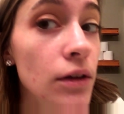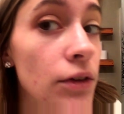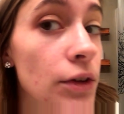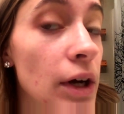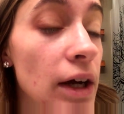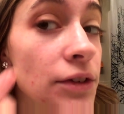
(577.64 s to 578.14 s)

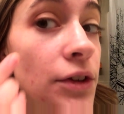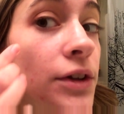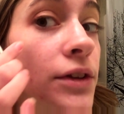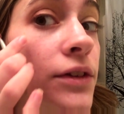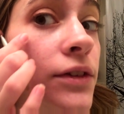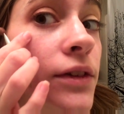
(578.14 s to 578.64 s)
So as you
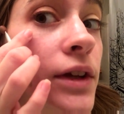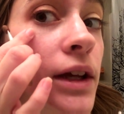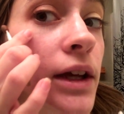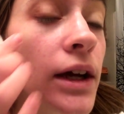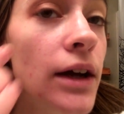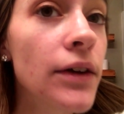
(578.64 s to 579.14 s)
can
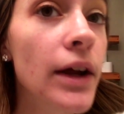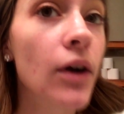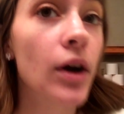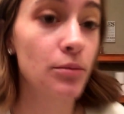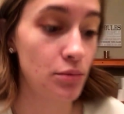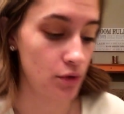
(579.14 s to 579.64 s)
see, now
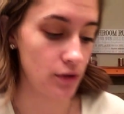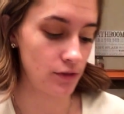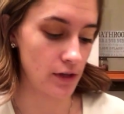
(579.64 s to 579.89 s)
I put